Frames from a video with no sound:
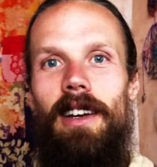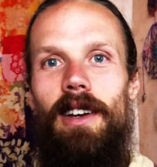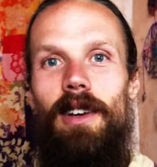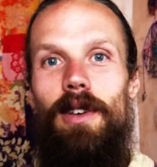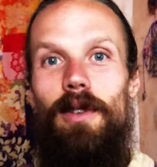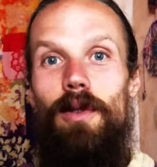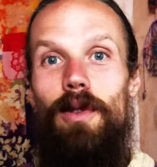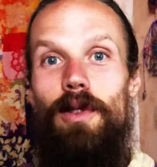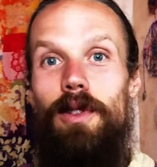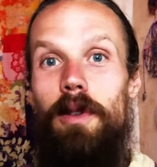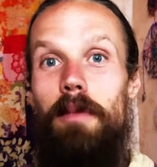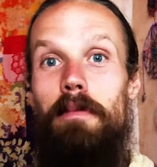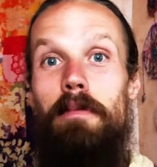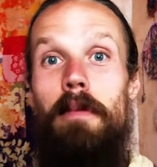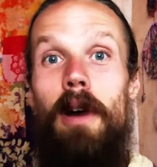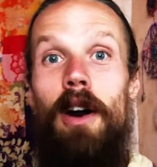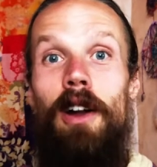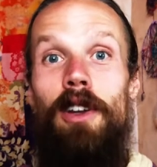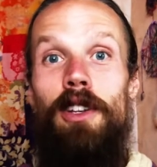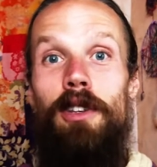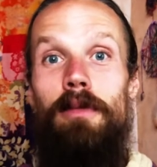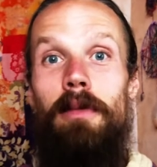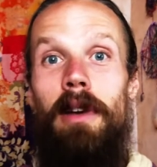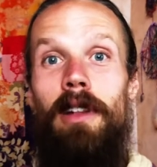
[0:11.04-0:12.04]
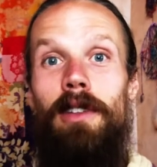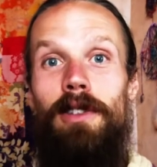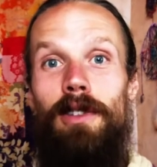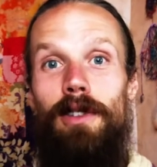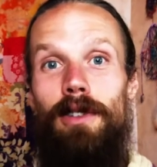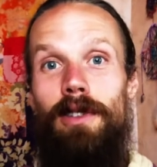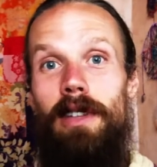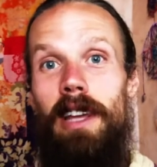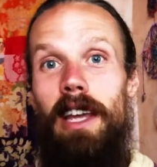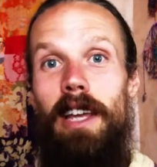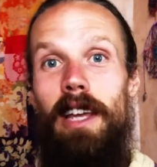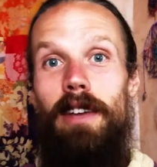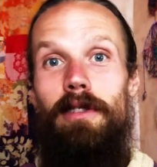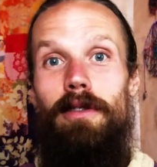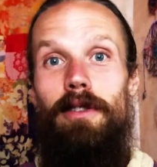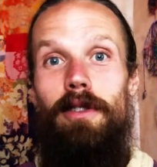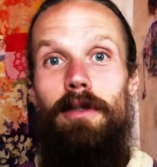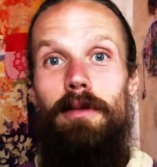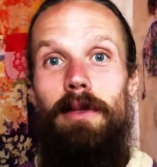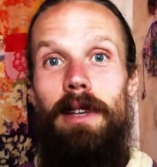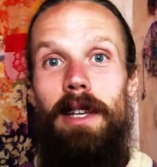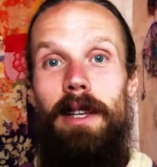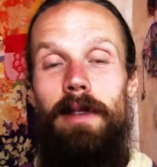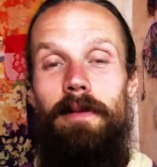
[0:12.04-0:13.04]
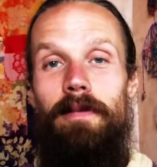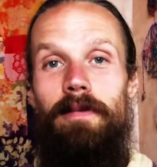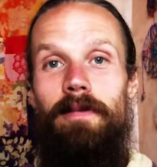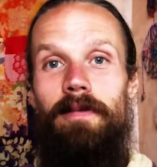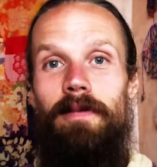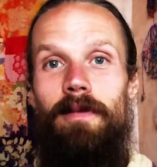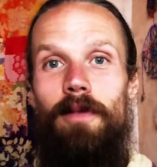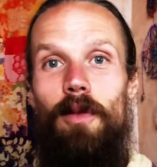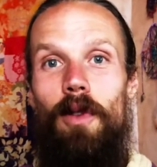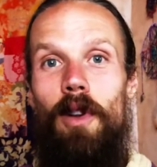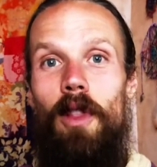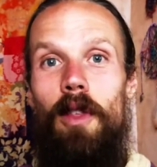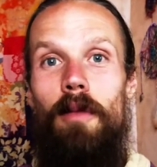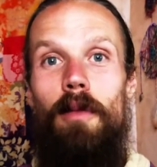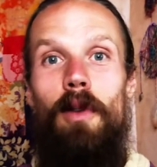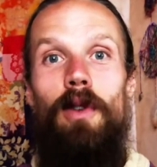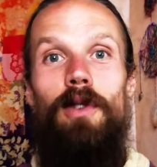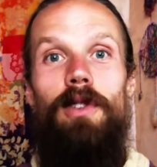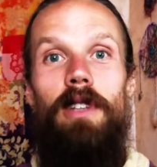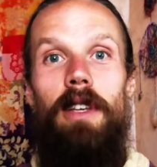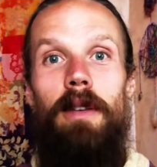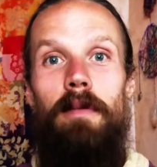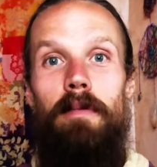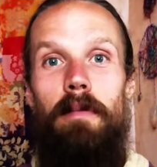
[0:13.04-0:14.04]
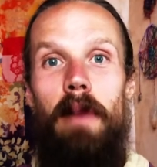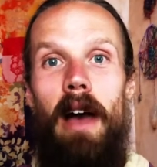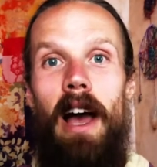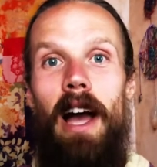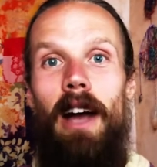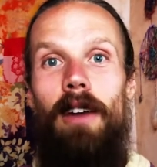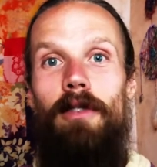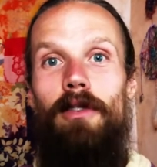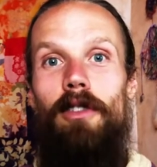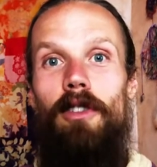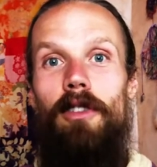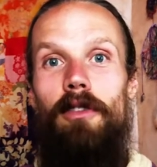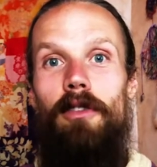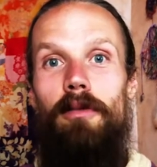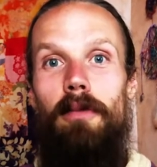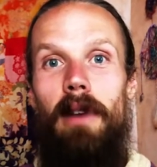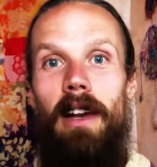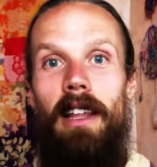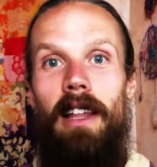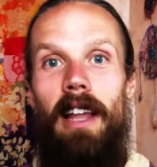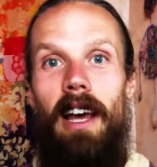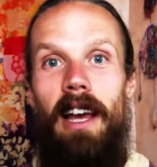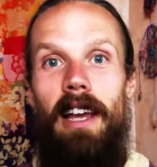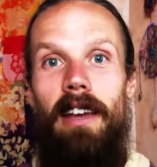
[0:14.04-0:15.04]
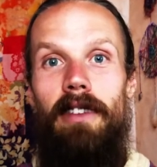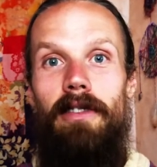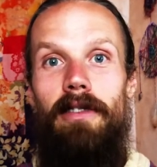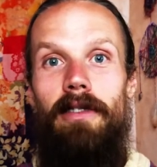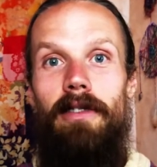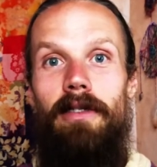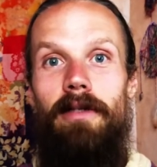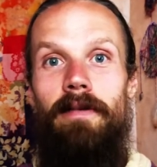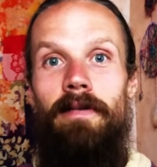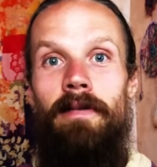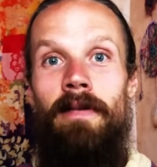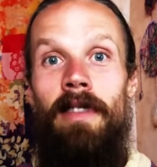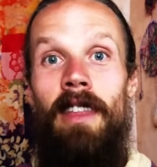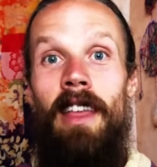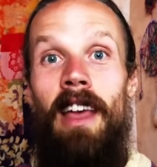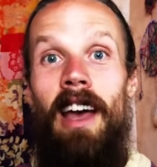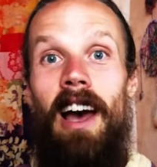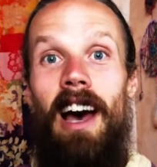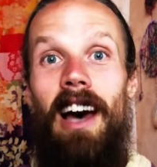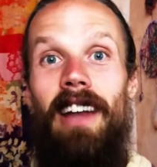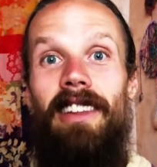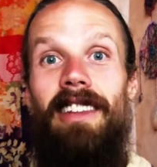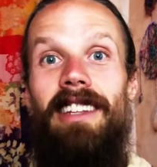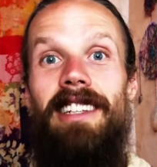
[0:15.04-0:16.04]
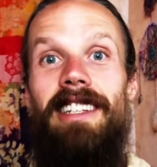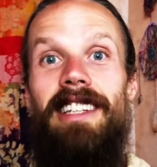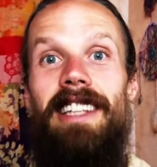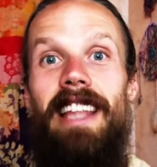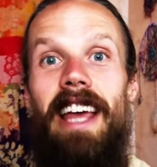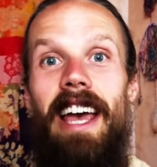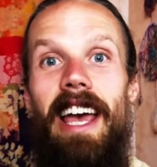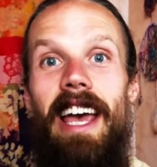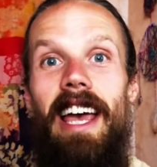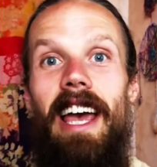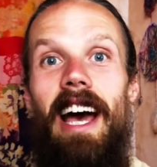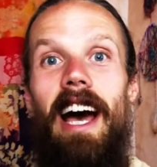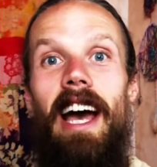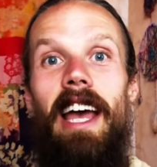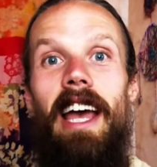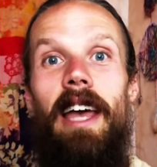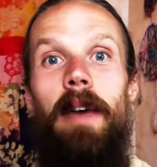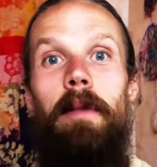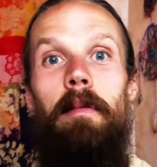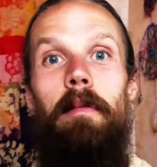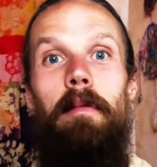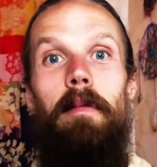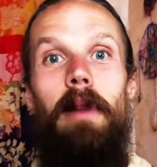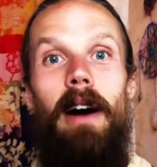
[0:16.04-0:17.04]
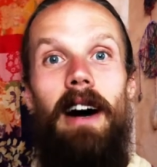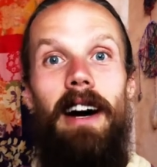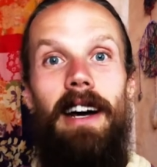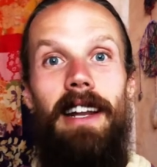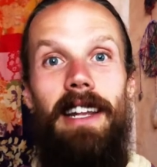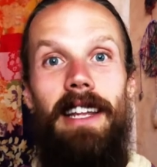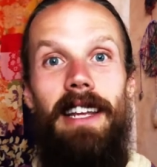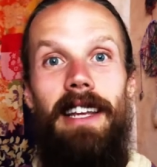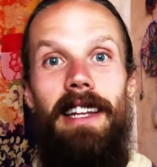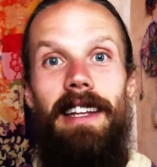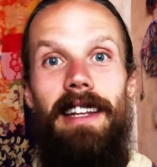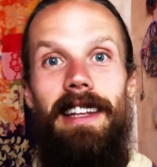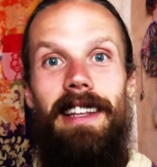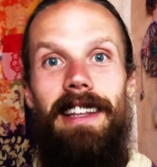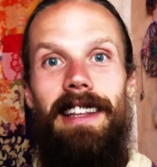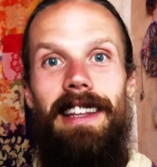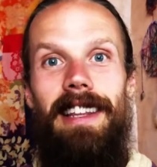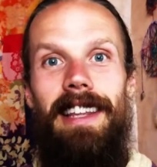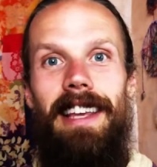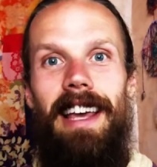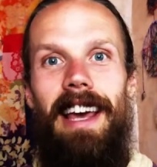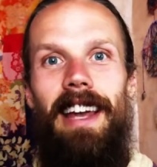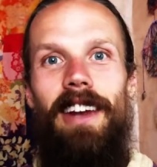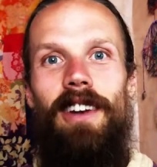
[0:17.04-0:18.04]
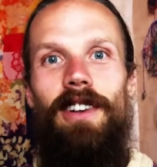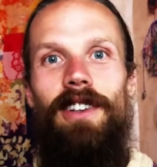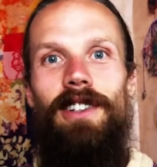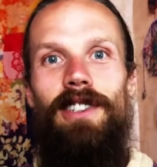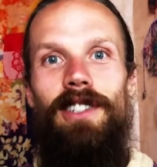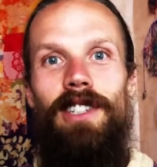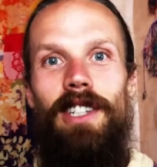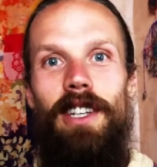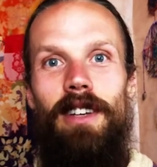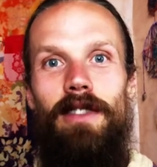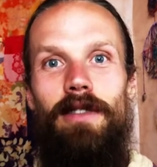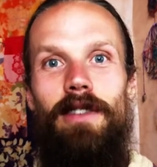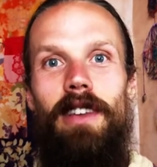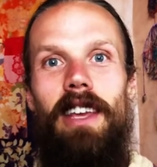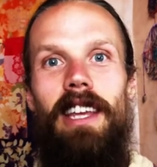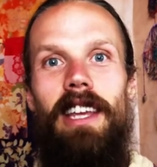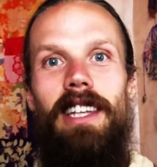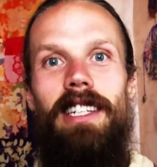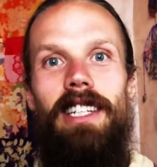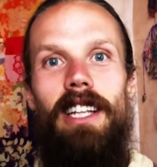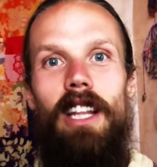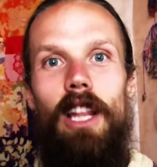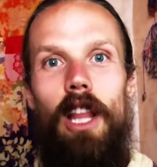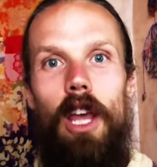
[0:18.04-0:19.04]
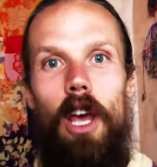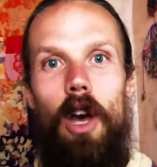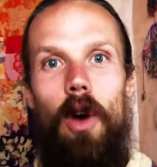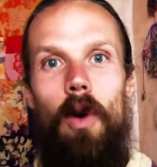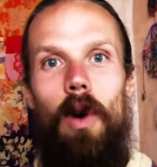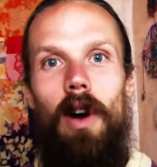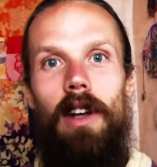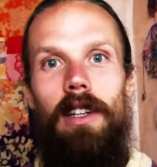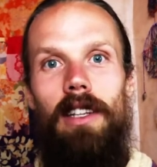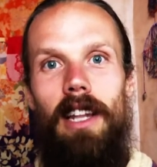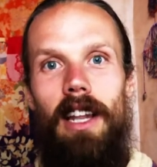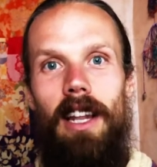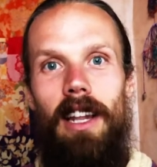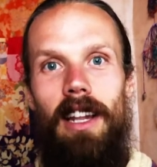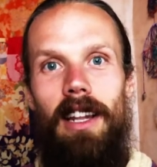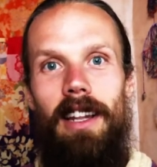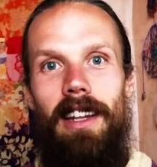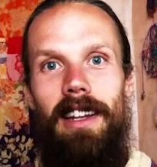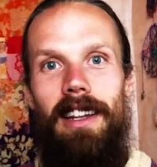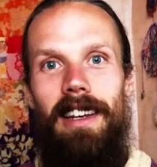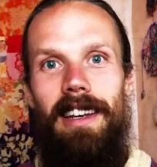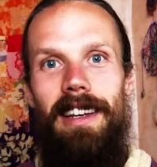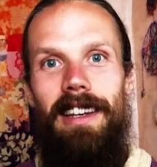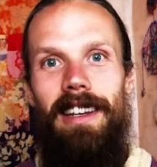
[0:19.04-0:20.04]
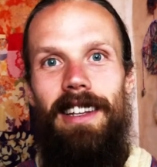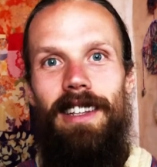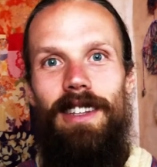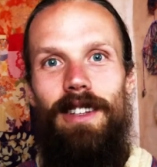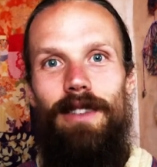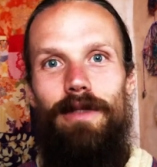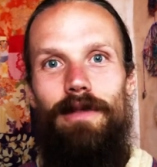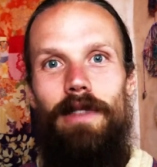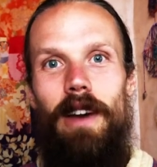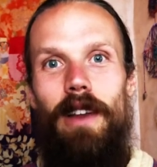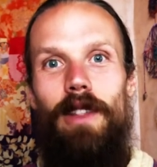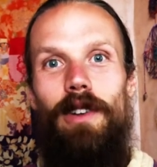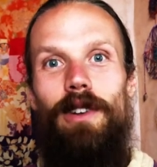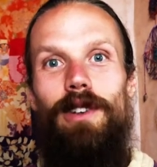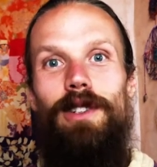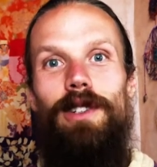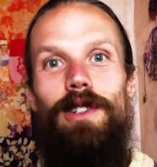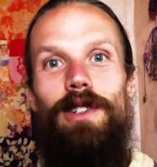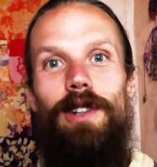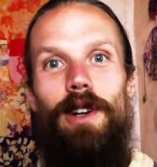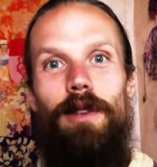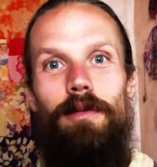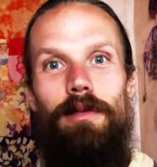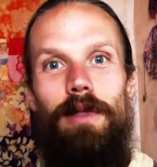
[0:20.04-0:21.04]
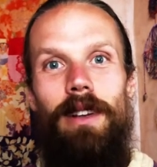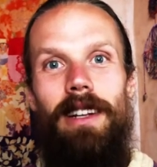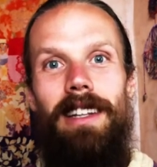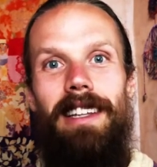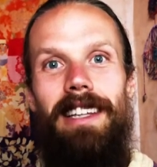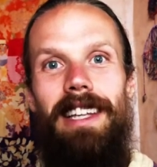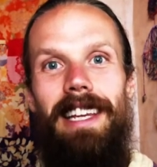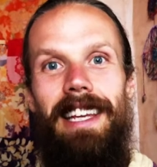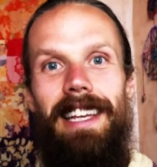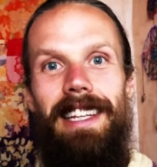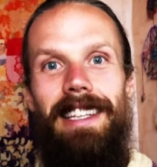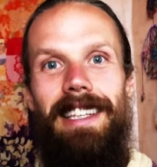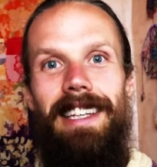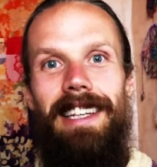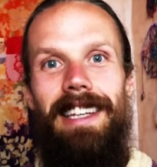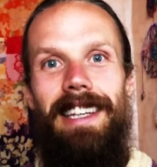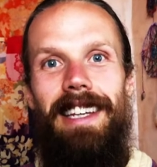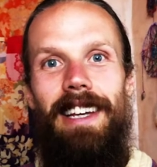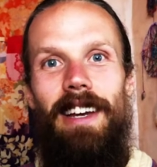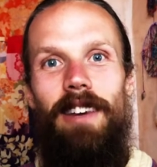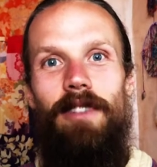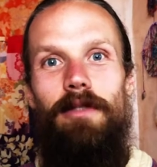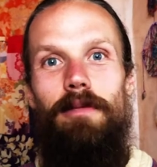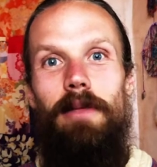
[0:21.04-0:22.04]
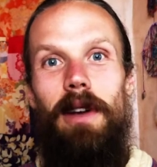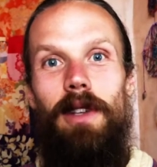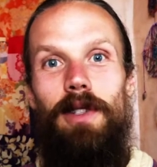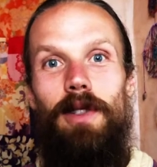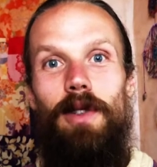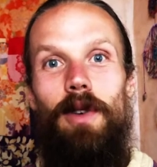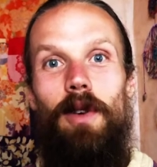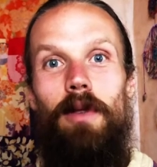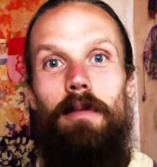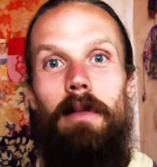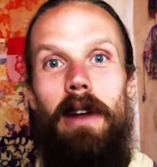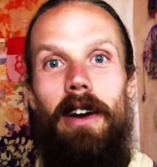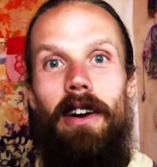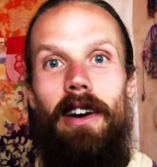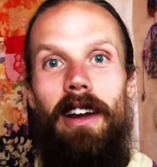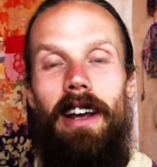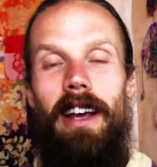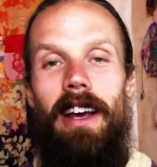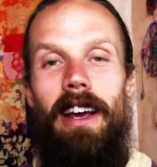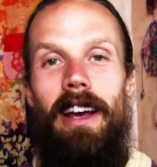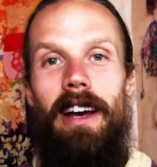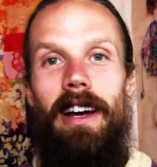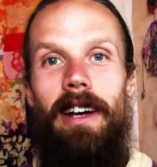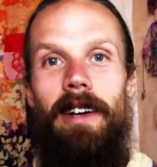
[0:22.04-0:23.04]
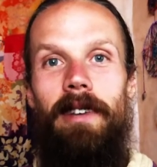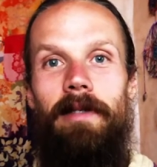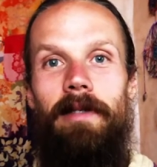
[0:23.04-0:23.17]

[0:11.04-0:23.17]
was a monumental day for me, one of the most impactful of my life. On this day, I embodied the energy of Quetzalcoatl, the feathered serpent deity of Mesoamerica.